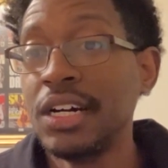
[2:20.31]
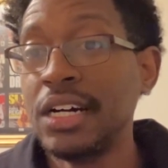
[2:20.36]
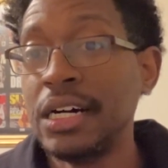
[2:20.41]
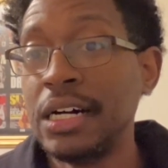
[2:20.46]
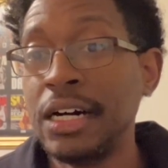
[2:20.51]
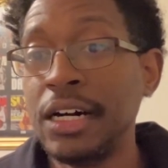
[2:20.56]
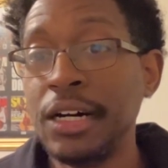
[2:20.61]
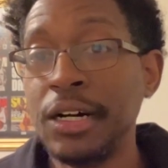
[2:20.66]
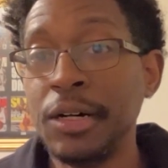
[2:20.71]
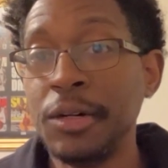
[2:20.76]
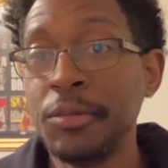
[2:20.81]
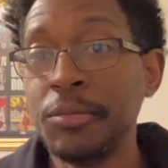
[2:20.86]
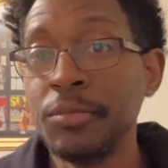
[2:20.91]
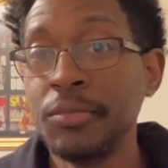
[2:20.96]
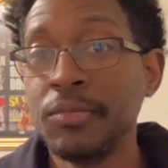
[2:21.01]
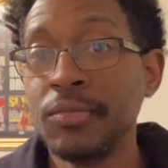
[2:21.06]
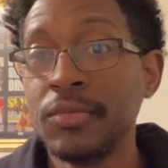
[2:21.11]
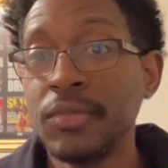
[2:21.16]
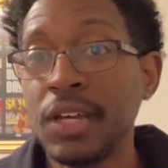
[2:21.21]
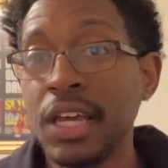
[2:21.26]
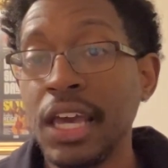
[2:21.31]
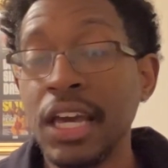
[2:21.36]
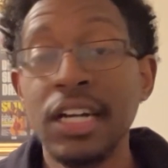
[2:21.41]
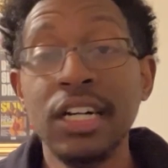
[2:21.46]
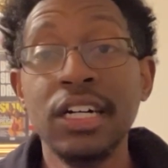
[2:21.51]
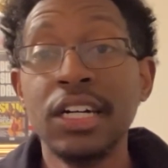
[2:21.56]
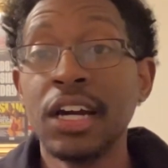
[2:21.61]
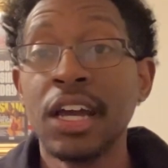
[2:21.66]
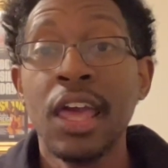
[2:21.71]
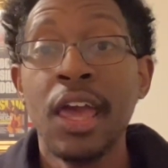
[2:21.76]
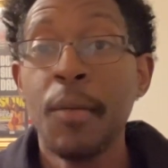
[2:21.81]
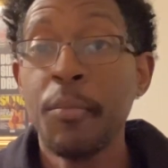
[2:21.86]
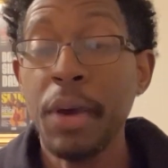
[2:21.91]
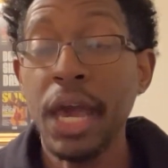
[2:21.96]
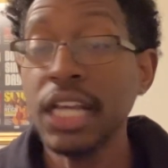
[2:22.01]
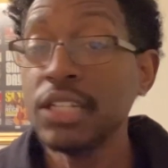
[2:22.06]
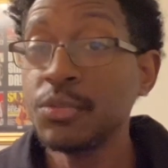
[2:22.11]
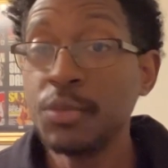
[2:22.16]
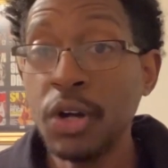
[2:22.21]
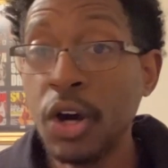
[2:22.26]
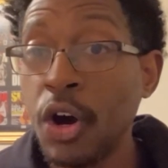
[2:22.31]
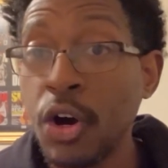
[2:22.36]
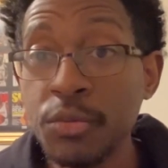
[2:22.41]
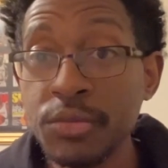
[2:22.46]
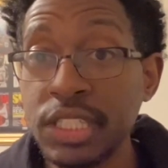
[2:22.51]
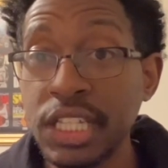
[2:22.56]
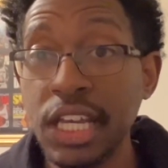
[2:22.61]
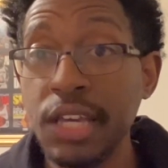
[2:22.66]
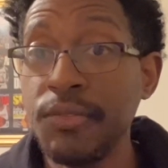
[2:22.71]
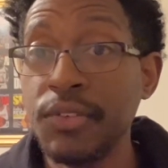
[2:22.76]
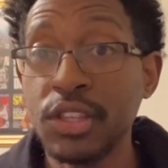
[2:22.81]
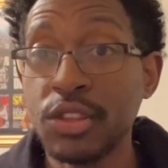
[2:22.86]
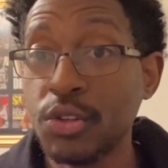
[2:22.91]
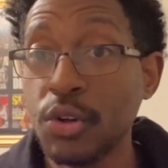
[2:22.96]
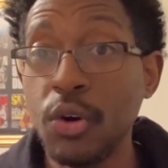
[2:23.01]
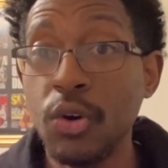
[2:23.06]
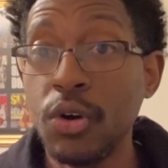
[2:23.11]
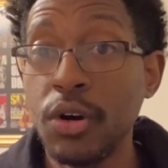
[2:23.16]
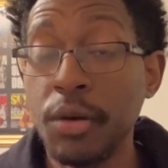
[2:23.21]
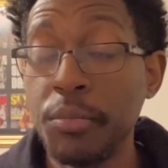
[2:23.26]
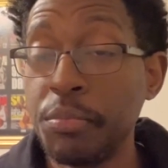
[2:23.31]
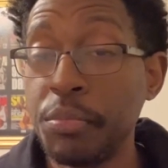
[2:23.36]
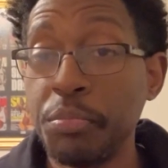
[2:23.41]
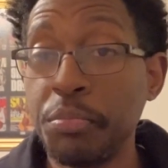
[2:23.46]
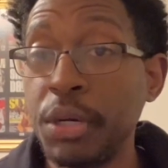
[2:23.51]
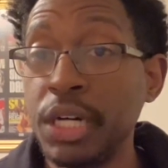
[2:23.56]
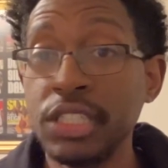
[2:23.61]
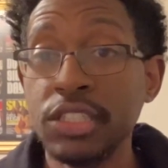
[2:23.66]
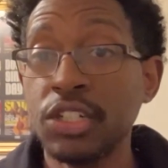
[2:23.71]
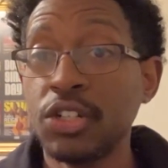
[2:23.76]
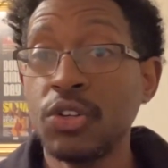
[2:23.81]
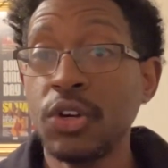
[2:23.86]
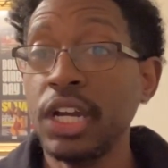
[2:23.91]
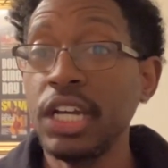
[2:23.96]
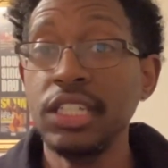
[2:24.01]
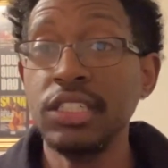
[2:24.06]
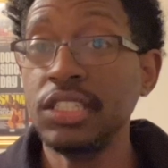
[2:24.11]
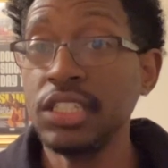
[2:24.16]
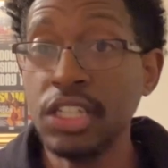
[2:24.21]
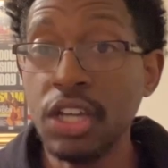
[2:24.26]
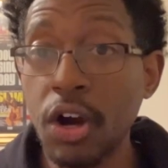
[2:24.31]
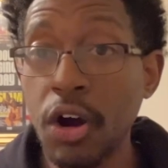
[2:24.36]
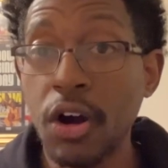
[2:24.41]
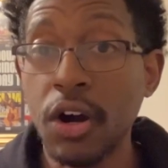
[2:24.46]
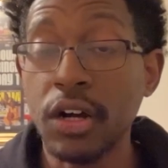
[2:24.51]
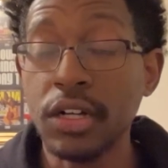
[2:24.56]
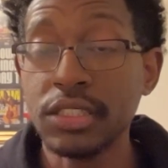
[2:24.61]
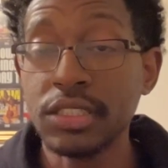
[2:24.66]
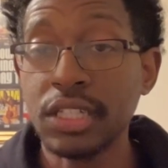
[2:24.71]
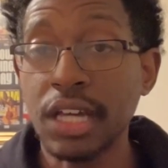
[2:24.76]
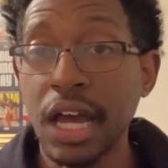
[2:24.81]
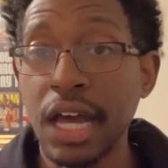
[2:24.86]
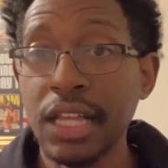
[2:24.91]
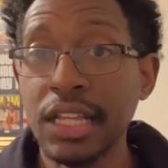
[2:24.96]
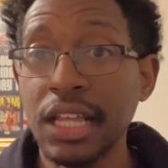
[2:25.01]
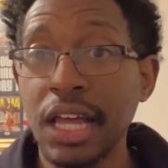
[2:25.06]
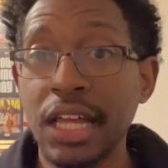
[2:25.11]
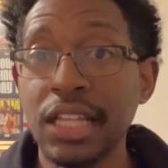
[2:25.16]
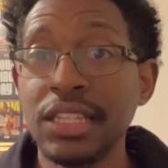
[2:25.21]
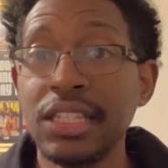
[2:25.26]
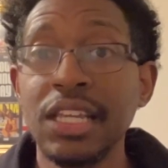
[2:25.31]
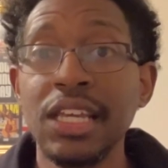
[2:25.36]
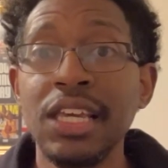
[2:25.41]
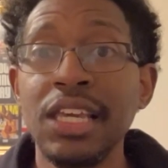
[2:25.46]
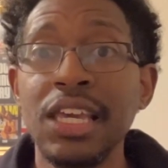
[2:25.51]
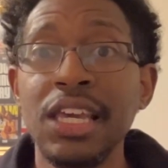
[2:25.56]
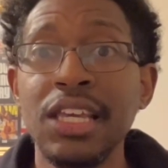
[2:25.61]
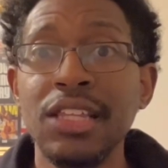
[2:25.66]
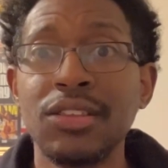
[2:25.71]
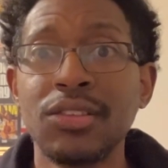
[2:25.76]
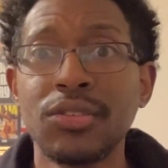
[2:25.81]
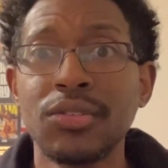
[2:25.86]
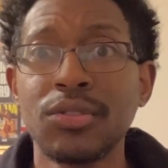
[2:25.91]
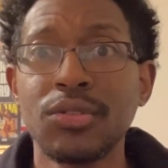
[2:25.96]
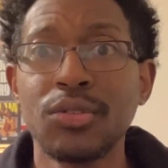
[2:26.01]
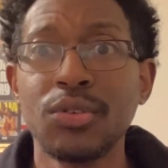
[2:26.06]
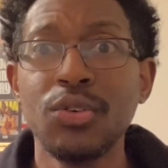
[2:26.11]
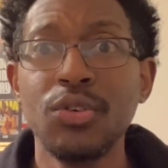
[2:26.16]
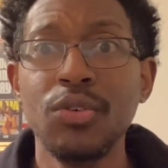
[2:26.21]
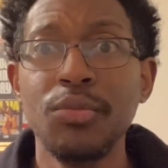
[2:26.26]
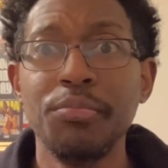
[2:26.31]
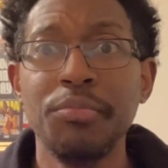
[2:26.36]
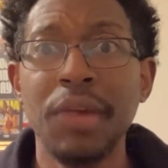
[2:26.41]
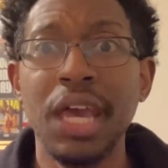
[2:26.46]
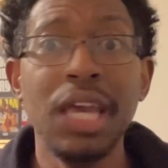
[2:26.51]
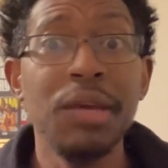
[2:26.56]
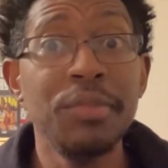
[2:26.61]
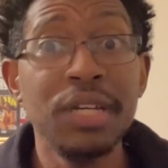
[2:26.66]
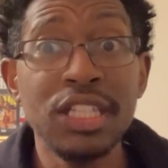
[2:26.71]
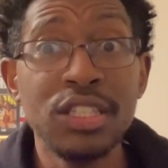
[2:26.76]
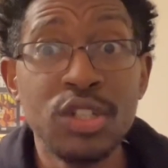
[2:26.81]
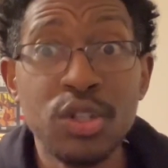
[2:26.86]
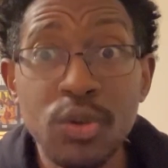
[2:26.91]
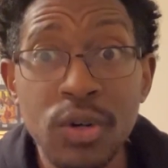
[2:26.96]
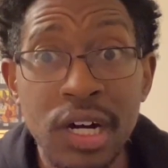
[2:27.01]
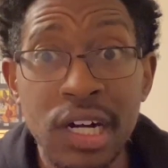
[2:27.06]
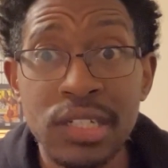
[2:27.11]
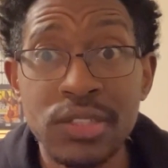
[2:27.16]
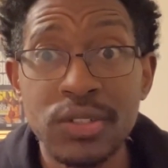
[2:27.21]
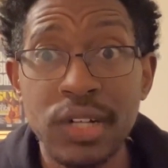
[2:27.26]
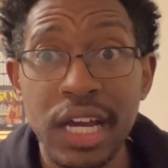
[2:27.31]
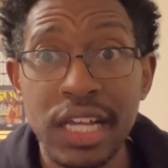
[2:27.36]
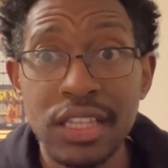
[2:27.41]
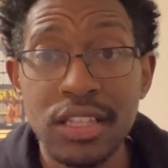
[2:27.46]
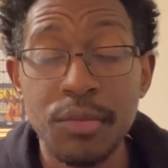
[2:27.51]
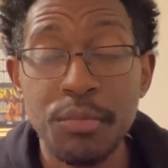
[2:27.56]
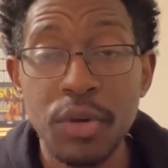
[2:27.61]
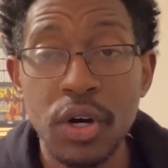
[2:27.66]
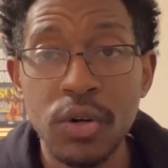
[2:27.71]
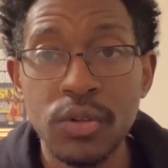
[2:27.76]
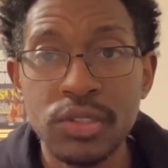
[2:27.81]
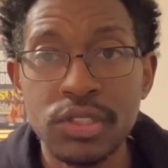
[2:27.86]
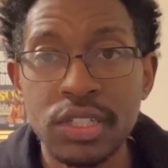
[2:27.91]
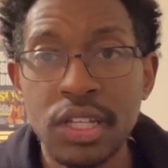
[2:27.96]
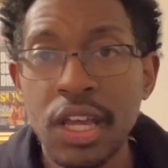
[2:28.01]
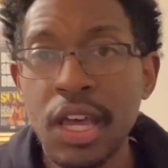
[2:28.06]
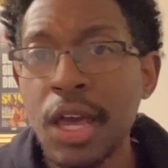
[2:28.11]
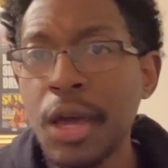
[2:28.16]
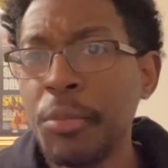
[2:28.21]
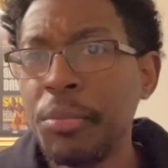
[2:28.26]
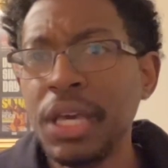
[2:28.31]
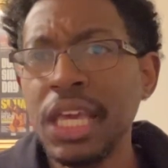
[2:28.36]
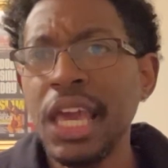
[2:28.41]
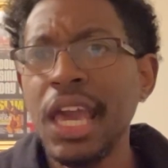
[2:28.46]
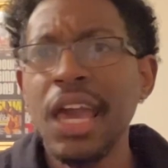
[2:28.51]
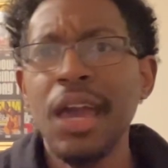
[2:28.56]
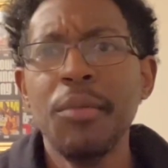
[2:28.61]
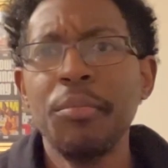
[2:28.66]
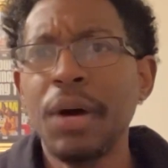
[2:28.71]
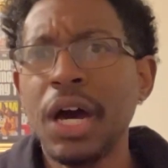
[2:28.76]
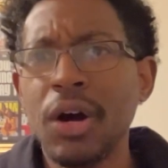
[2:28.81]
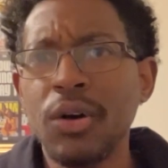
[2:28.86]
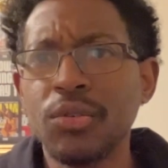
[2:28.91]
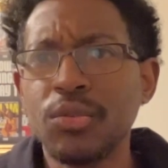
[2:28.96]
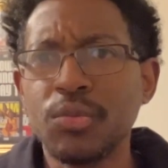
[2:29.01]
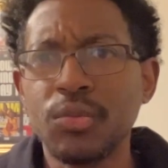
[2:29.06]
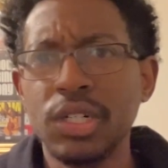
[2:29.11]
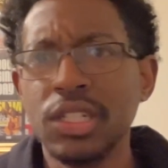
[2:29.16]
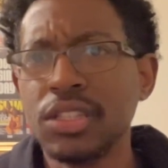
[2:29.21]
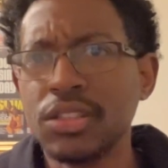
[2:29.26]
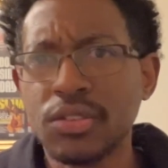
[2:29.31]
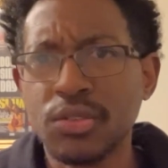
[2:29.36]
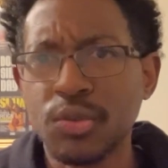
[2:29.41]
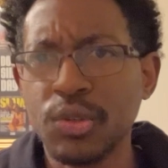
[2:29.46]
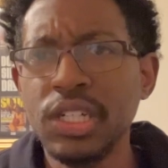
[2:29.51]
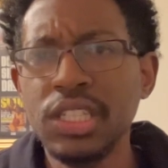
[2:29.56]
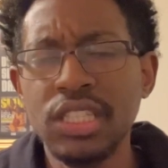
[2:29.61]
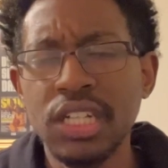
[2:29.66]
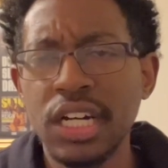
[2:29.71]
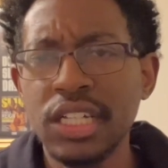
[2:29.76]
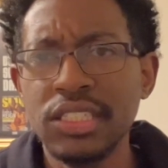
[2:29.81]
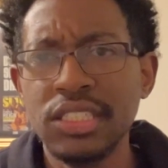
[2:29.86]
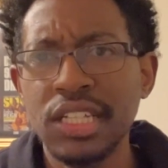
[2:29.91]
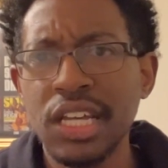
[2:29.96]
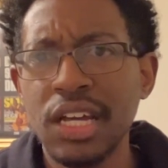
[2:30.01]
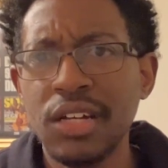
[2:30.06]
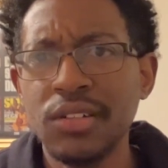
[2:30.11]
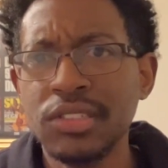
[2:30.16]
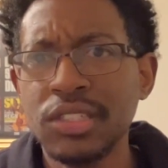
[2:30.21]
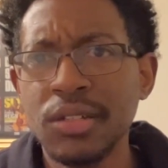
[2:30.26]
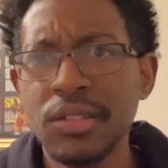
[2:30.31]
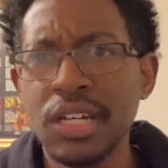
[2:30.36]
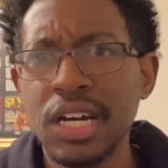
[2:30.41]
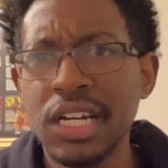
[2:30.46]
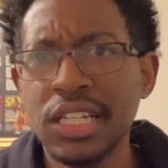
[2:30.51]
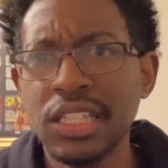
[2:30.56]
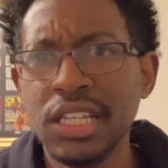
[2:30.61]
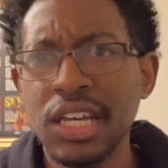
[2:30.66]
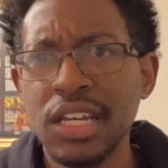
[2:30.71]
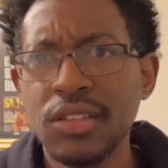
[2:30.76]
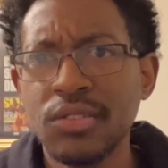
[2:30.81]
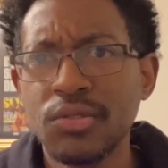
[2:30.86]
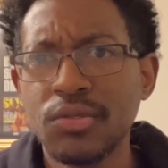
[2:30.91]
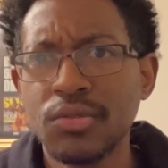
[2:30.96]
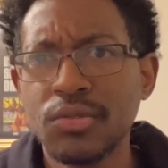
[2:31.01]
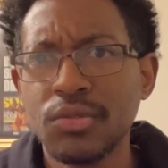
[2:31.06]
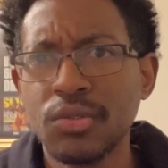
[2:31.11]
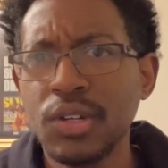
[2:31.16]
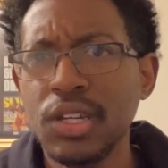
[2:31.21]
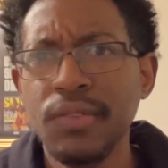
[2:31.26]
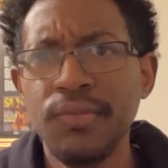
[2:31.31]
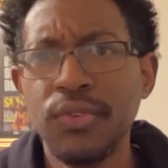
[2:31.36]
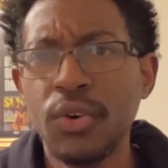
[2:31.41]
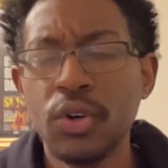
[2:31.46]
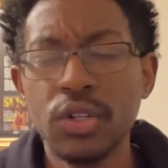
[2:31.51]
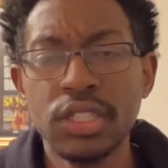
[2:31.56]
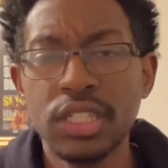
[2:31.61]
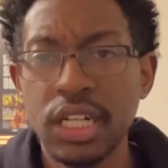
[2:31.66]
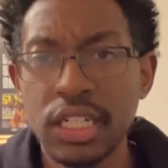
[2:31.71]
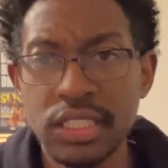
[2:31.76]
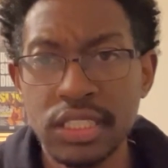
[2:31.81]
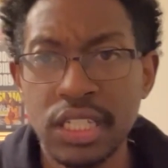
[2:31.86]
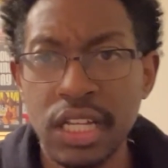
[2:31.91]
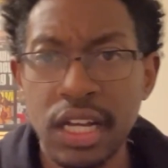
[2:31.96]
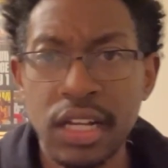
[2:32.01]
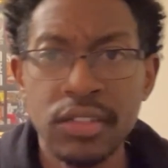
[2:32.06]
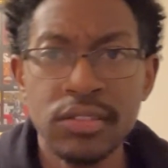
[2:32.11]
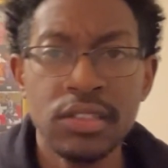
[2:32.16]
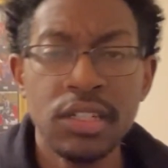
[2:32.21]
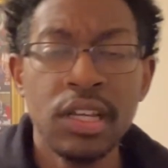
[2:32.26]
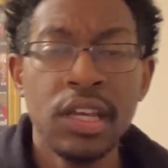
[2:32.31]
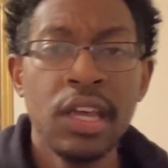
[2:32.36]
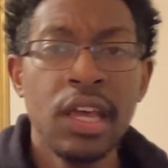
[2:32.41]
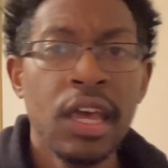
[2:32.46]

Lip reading: And look, Patrick Mahomes didn't even throw a bunch of crazy yards. I think he threw maybe 200 at the most, but he had about three touchdowns, something like that, three, four touchdowns.